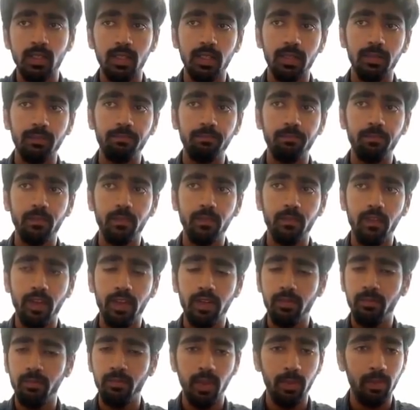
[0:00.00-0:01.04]
Like
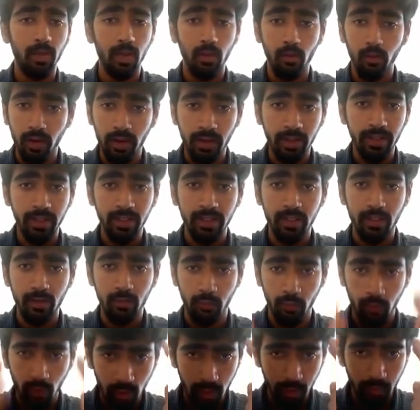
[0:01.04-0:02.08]
when people are working, they'll
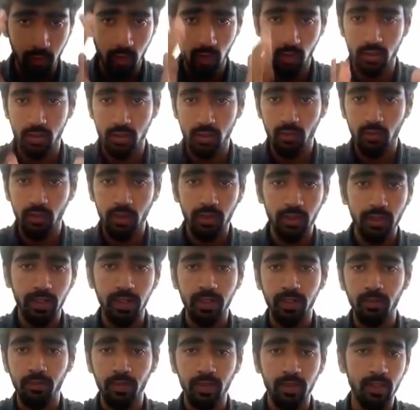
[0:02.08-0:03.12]
fully focus on
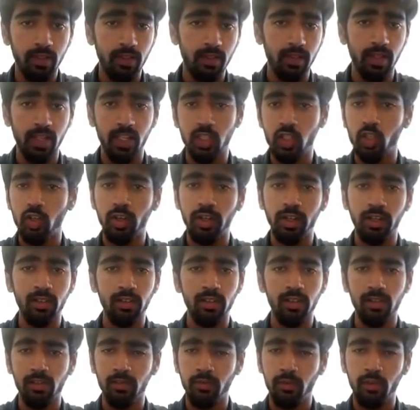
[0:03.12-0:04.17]
working. When they're
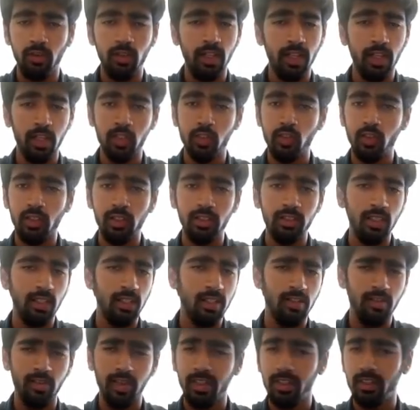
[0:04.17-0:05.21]
enjoying, they'll fully enjoy,
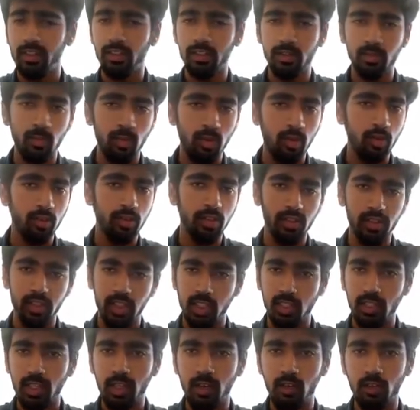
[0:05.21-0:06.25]
they'll drink, they'll smoke, they'll
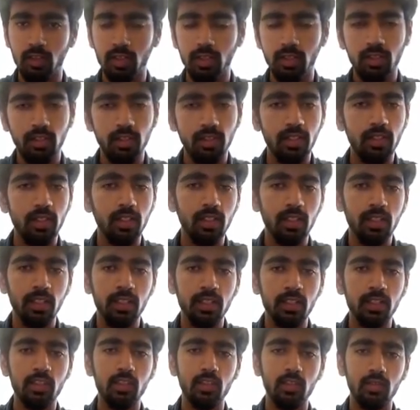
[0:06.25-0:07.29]
chill out.
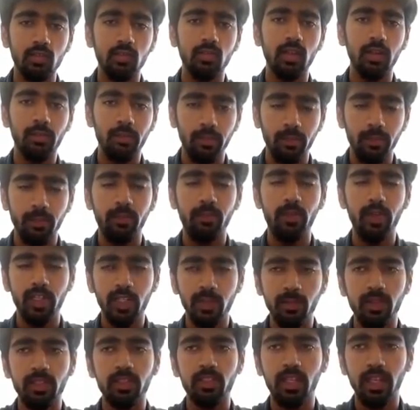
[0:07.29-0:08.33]
So I
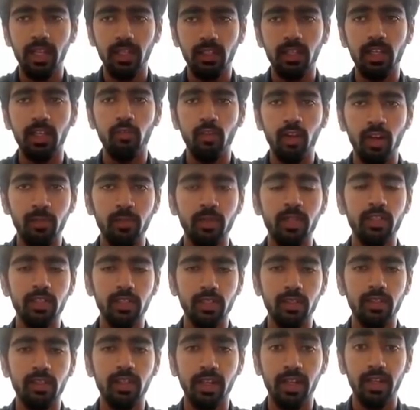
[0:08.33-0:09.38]
pretty much like the environment
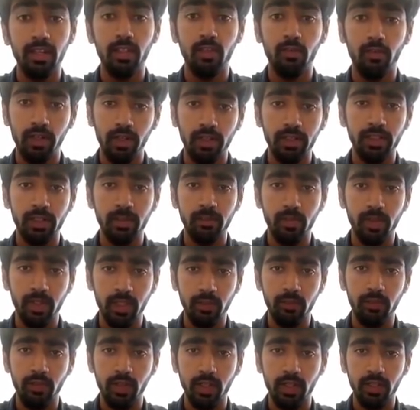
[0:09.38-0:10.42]
here. They get the work done
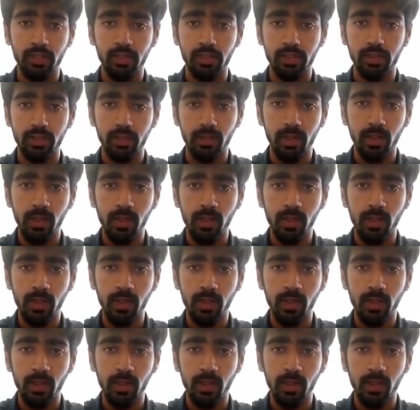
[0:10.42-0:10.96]
pretty fast.